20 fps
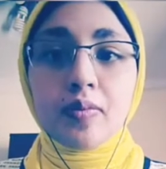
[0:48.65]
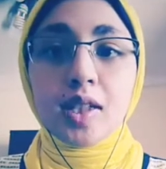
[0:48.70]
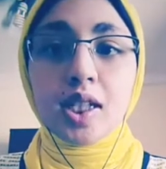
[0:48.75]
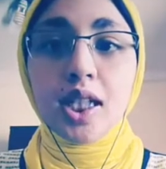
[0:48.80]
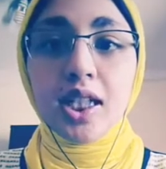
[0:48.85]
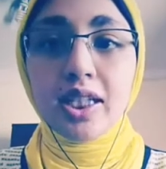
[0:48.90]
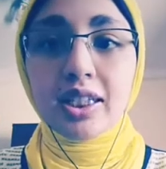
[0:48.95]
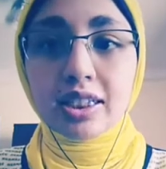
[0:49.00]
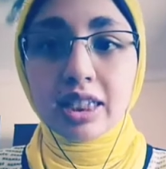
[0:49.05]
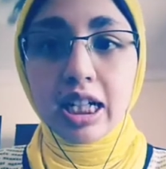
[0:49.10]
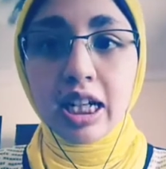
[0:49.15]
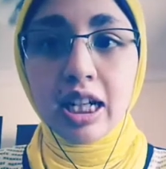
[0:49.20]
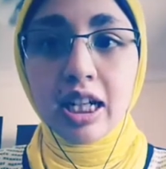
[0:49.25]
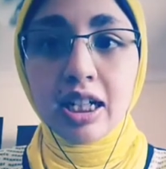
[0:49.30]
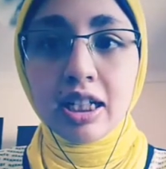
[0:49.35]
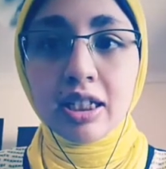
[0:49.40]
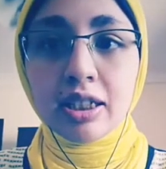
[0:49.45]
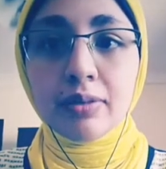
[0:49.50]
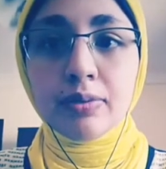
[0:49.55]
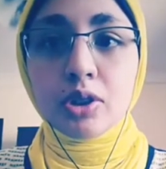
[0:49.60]
And
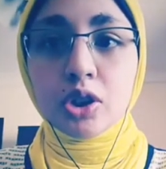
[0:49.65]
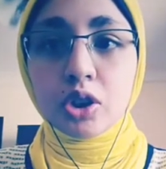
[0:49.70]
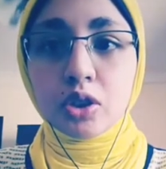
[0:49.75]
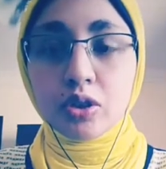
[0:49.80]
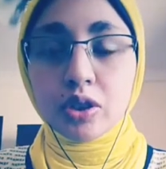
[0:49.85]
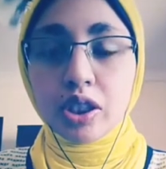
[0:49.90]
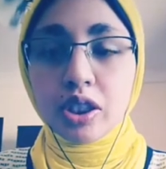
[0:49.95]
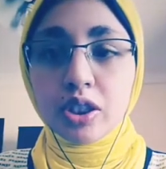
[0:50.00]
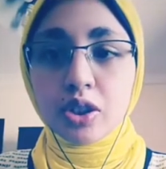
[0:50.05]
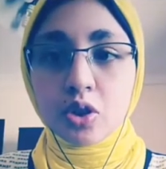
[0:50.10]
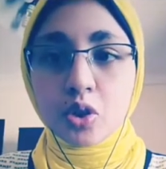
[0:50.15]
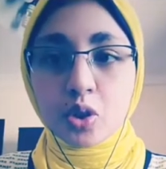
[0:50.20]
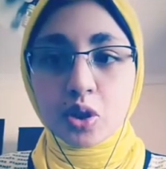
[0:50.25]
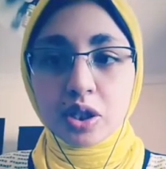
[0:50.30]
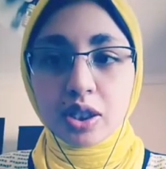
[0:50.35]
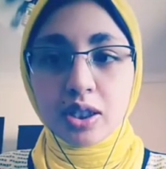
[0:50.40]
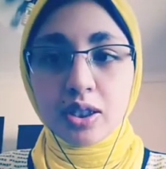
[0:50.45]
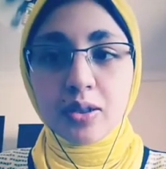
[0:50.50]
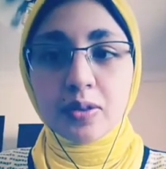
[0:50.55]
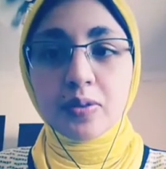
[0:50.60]
I am Sharina
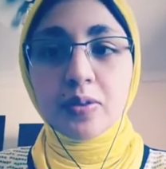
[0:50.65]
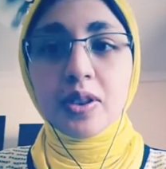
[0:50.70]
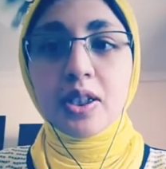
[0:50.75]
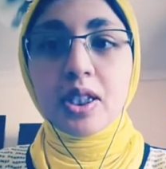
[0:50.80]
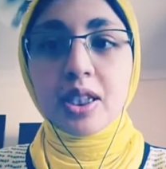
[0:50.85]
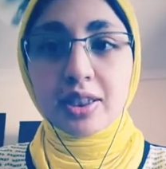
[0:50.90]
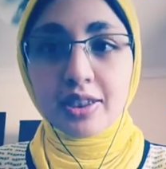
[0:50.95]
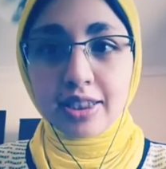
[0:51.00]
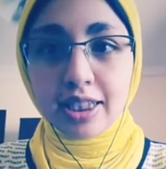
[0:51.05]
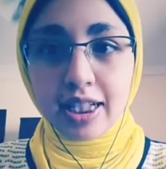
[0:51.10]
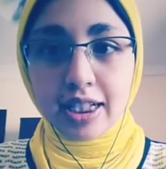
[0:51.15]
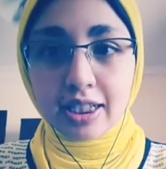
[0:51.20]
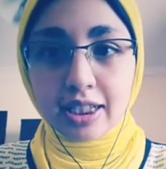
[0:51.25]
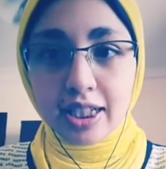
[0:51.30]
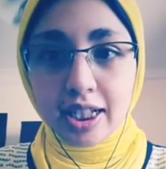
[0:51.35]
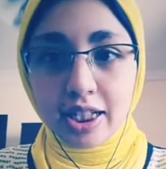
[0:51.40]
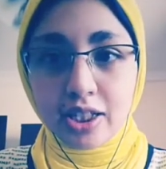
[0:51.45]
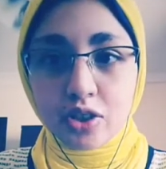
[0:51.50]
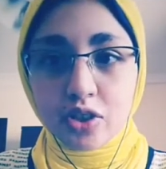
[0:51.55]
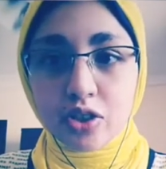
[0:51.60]
Sharif,
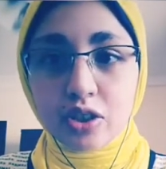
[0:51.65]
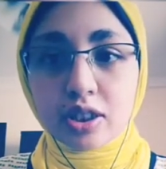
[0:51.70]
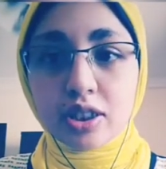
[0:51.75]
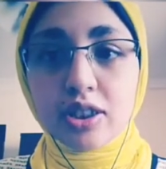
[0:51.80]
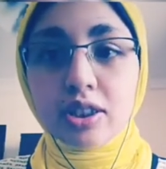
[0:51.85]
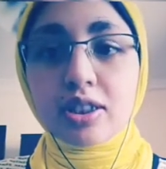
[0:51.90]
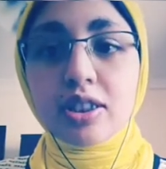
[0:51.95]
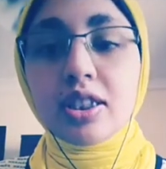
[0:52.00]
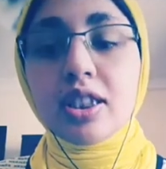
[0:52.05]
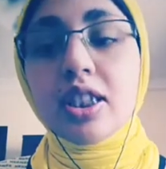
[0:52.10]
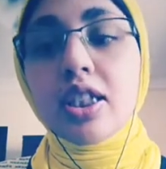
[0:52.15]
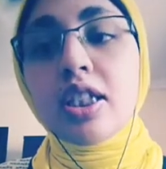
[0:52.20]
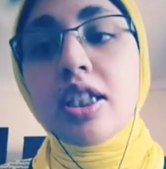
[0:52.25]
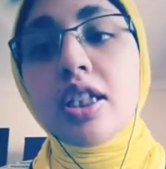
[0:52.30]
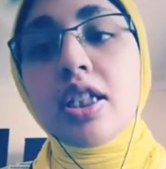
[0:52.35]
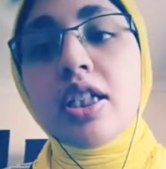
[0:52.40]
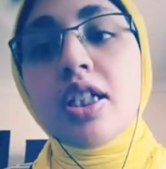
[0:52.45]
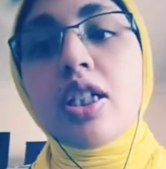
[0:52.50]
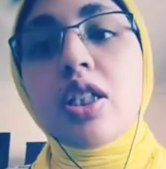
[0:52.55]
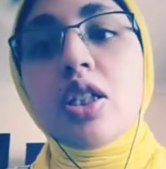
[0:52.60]
psychologist.
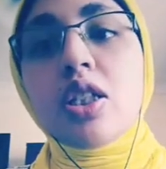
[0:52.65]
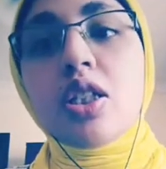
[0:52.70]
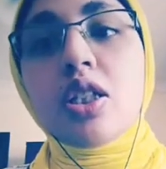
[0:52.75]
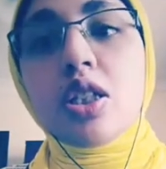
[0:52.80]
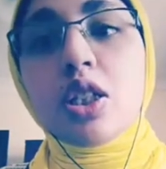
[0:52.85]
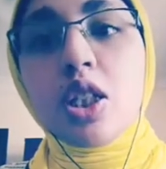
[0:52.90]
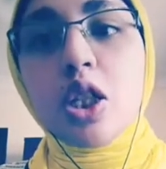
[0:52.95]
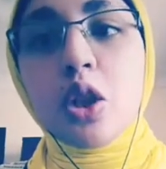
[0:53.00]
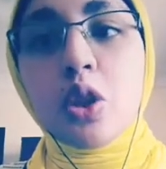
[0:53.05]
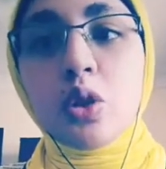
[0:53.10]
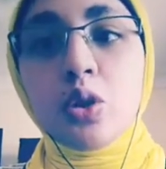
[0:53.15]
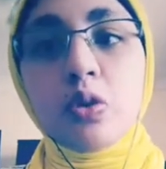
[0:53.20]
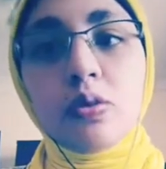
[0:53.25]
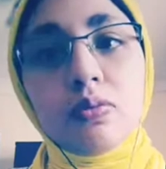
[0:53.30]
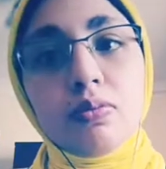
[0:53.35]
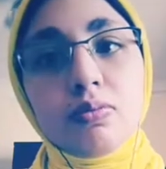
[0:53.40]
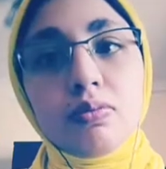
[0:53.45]
So,